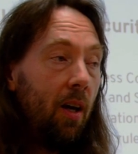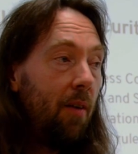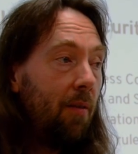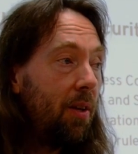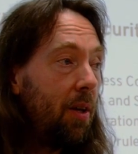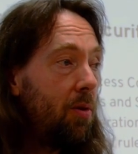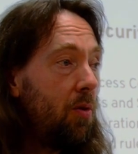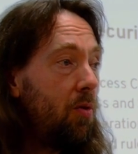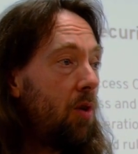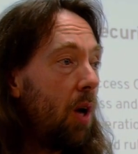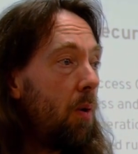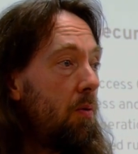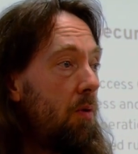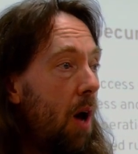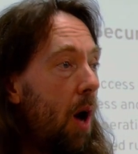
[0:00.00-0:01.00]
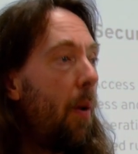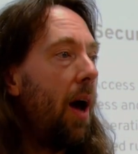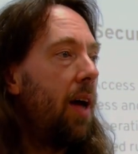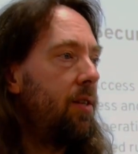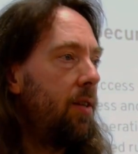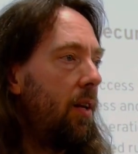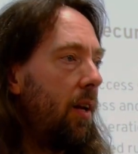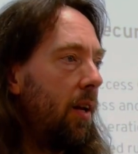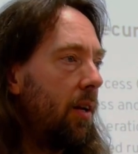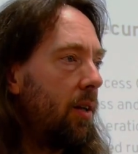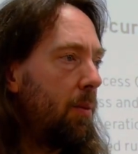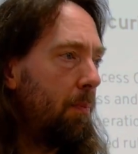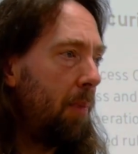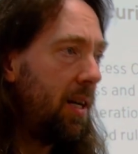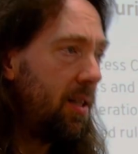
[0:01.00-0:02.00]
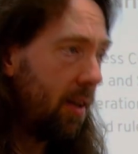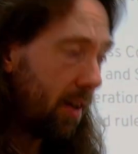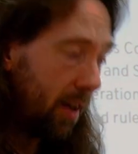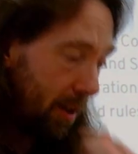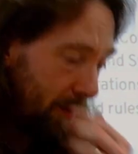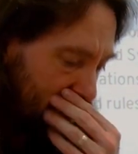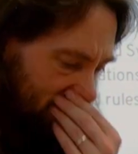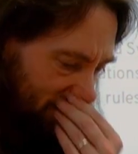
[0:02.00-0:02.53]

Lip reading: For those who don't know SELinux, basically,